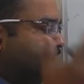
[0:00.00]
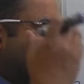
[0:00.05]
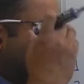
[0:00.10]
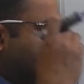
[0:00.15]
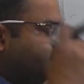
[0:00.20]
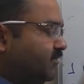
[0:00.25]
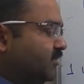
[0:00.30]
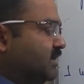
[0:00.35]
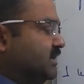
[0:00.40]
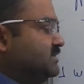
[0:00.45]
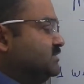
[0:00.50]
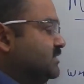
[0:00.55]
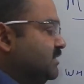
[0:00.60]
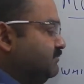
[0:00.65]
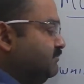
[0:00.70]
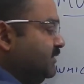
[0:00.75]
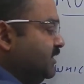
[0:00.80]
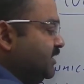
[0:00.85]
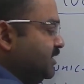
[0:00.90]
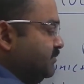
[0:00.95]
pick? For
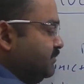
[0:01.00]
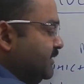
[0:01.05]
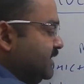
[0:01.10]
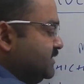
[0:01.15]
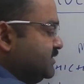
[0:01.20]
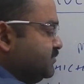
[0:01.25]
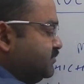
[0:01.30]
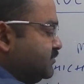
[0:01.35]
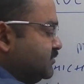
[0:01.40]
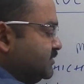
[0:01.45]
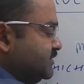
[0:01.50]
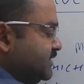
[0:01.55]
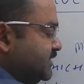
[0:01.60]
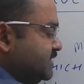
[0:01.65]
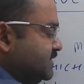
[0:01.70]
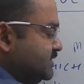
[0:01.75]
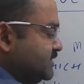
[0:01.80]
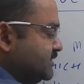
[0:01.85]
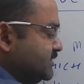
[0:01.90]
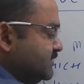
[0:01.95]
example, it picks
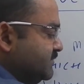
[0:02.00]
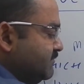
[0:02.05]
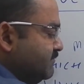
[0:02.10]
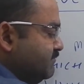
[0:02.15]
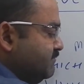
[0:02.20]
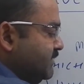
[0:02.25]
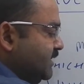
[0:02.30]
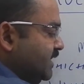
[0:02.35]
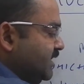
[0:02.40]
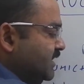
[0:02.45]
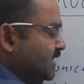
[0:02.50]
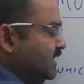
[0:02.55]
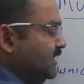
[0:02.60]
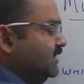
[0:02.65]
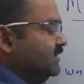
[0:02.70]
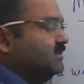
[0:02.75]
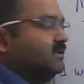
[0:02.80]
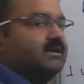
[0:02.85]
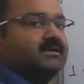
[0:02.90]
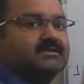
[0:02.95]
process B.
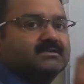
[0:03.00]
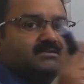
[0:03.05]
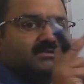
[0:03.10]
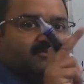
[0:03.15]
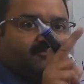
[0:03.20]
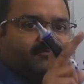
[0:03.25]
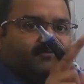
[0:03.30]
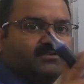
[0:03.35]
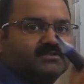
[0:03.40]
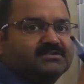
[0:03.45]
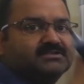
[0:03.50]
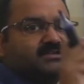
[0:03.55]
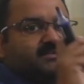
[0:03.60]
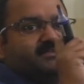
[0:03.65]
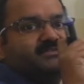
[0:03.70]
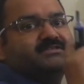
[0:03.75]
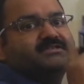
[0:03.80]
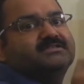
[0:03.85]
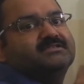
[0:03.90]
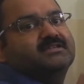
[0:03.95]
That is the first
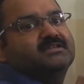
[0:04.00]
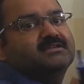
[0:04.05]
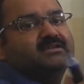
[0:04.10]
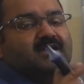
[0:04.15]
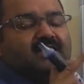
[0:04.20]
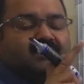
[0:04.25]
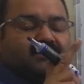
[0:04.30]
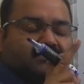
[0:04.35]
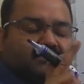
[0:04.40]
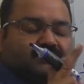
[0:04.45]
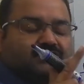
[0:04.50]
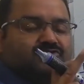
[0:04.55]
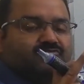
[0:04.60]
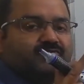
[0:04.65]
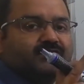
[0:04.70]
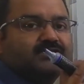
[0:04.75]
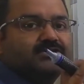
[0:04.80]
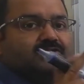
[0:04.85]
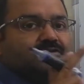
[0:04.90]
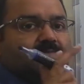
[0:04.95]
decision, the
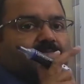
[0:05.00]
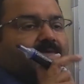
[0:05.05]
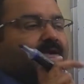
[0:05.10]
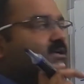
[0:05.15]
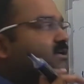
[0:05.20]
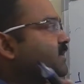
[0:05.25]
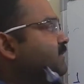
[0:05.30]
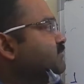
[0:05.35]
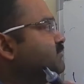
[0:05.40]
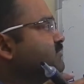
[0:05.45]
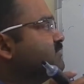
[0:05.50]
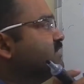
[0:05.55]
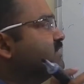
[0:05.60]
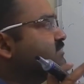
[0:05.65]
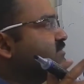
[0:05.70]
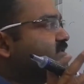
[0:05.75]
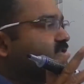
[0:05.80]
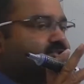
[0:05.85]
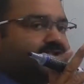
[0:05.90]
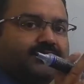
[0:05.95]
switch the
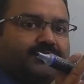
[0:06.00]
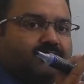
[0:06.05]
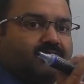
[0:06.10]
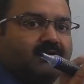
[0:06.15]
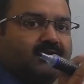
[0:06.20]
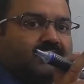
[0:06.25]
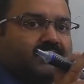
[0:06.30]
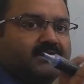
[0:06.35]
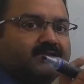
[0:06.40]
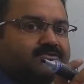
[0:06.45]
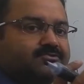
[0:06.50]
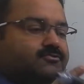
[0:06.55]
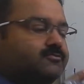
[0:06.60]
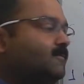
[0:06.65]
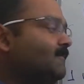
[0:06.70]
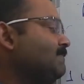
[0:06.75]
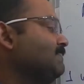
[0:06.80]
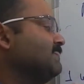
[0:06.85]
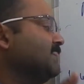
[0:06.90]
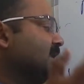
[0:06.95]
multiprocessor scheduler has to
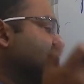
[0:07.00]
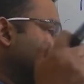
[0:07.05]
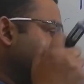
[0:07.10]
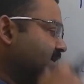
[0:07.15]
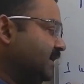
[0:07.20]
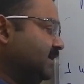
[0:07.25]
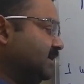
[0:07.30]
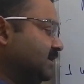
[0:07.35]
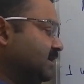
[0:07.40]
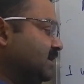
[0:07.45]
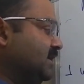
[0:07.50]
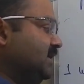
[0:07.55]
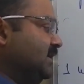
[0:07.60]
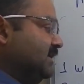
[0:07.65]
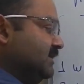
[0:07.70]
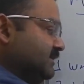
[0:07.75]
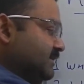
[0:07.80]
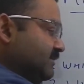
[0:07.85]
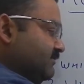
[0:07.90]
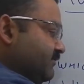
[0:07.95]
take.
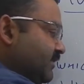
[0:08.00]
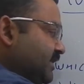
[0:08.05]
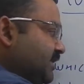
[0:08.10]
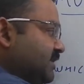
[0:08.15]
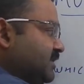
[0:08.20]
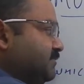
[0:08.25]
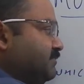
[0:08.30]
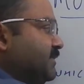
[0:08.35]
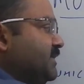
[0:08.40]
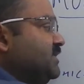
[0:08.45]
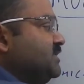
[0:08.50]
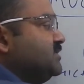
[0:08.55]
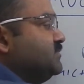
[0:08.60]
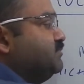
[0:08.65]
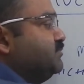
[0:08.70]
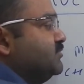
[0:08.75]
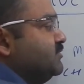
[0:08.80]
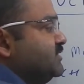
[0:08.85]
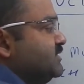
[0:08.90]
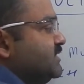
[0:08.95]
Then when it picks
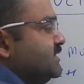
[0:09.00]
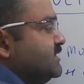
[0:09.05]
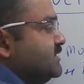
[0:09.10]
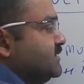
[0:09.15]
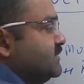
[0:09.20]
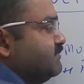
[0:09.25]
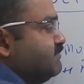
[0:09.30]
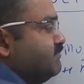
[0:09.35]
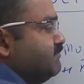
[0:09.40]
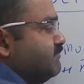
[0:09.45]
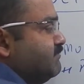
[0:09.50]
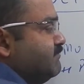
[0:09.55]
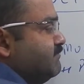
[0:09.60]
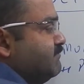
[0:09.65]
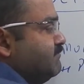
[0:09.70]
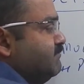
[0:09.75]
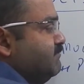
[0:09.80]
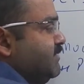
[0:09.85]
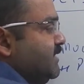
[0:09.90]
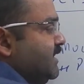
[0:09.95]
process
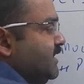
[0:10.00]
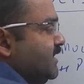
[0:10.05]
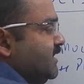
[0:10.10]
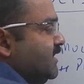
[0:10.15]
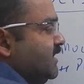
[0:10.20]
B,